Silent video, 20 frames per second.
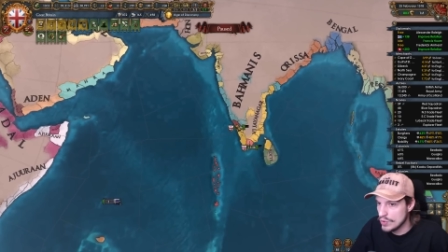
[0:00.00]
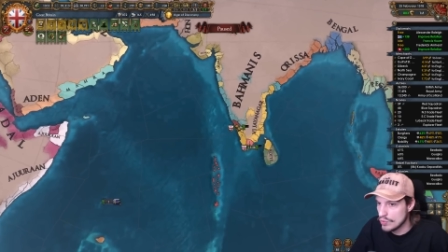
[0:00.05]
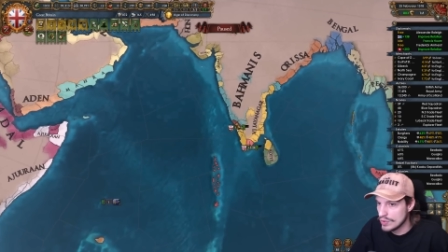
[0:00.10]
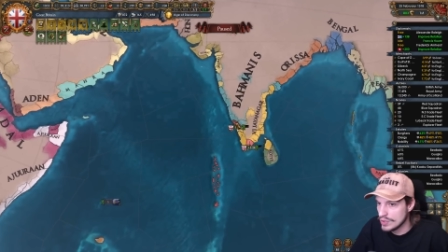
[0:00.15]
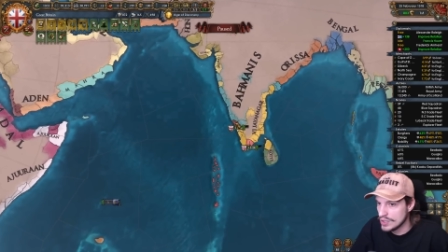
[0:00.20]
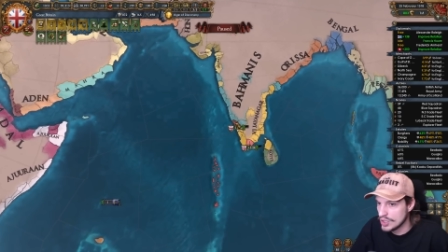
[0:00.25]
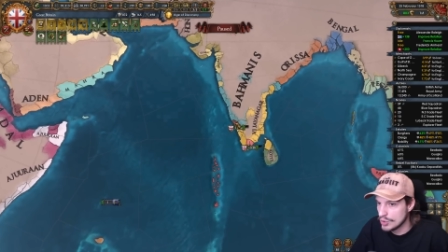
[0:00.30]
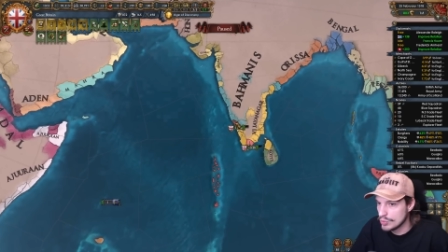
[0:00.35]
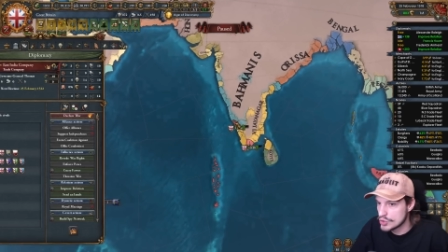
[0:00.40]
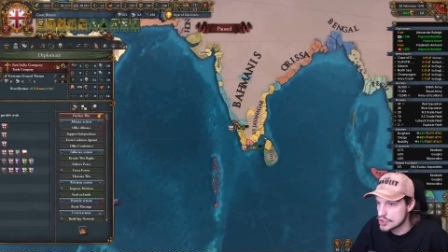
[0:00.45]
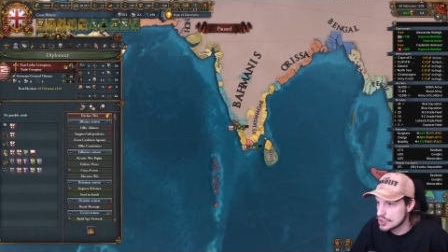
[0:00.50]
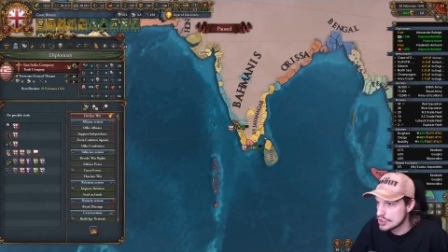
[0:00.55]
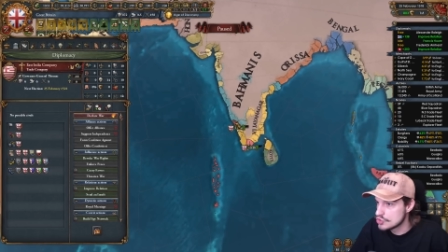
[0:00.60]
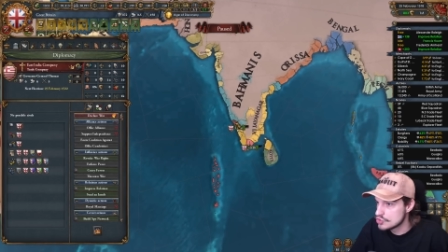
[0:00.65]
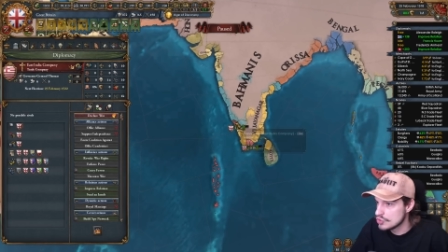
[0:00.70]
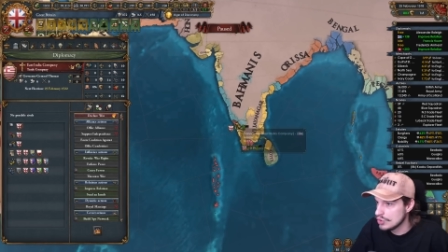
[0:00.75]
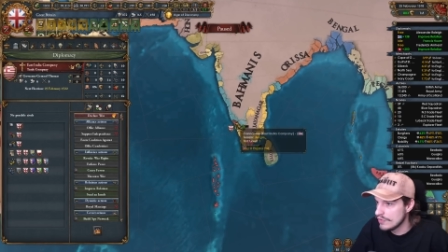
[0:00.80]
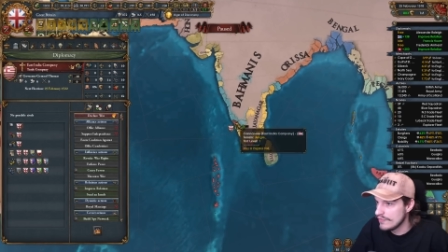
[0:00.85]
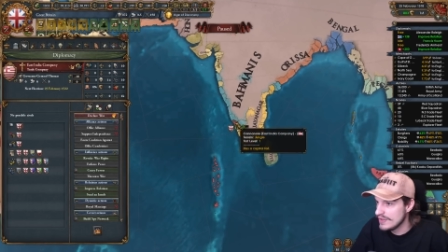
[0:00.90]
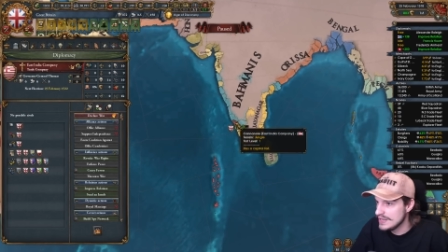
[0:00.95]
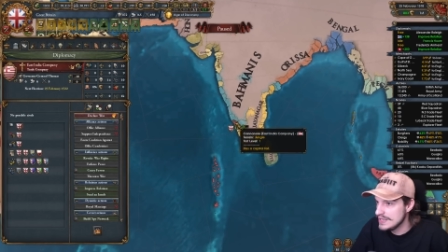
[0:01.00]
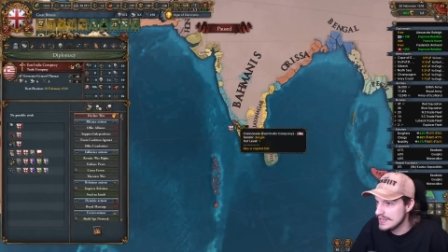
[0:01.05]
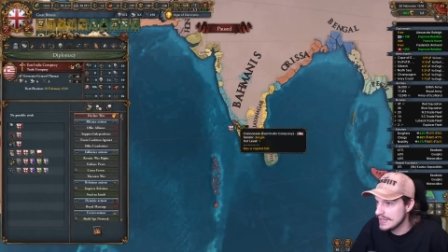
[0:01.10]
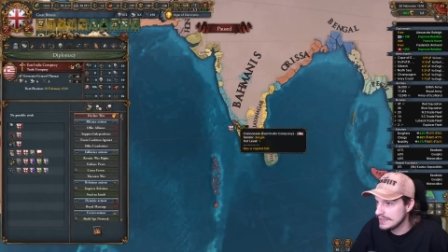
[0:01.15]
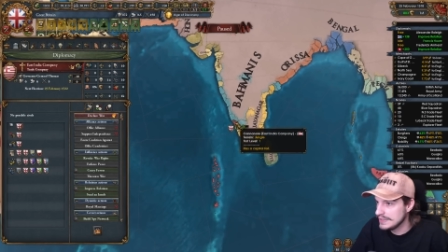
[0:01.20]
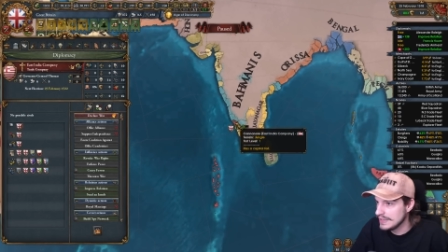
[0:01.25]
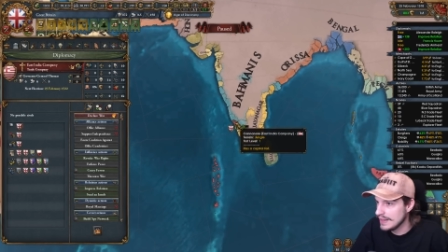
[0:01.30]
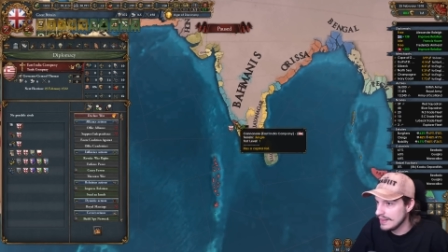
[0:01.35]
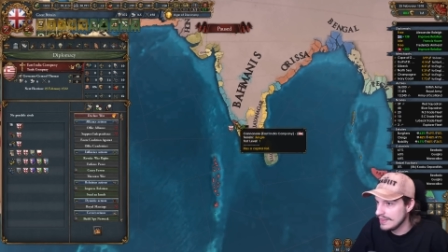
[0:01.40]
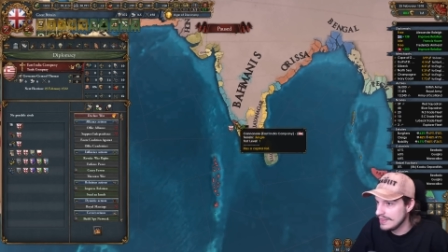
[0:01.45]
relinquish control of India
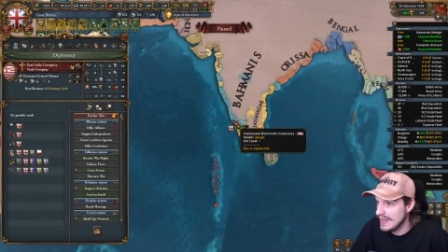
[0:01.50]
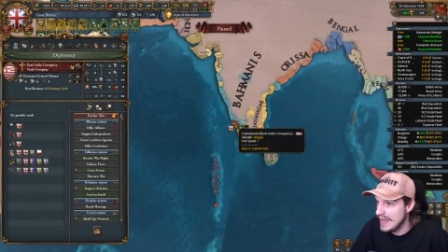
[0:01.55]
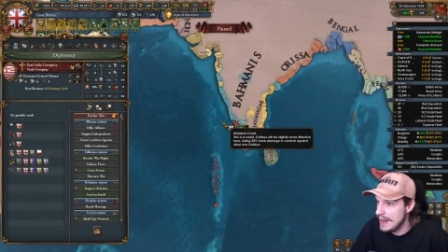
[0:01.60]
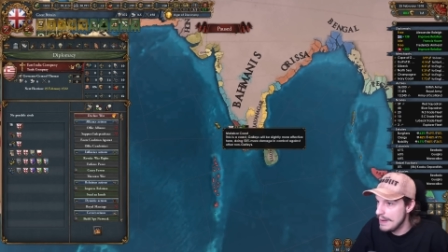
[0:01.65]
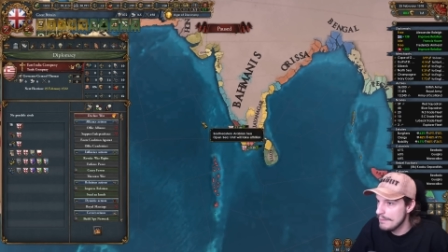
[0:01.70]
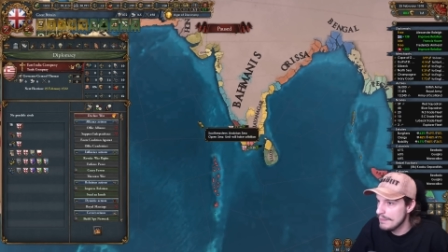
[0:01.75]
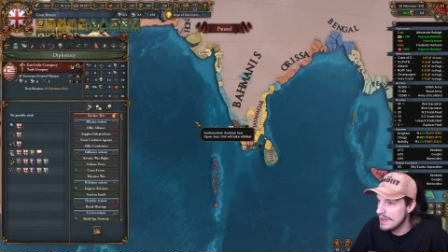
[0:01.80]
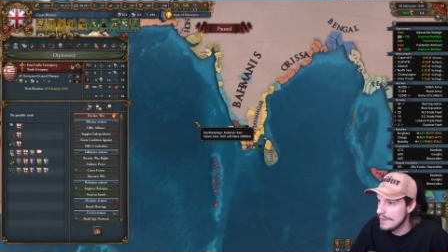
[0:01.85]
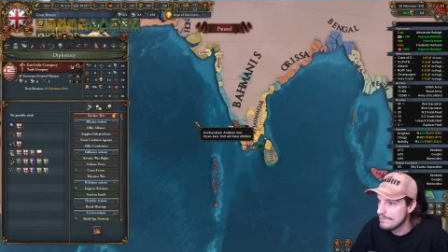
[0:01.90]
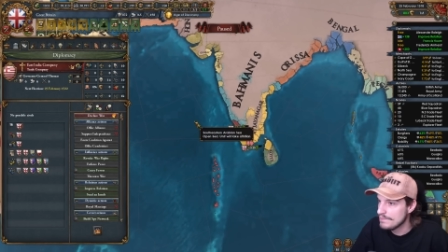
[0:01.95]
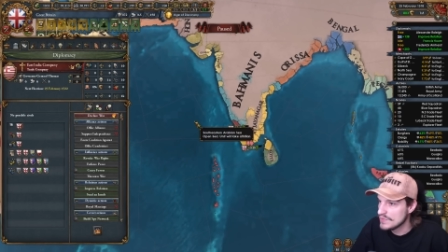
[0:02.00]
to them.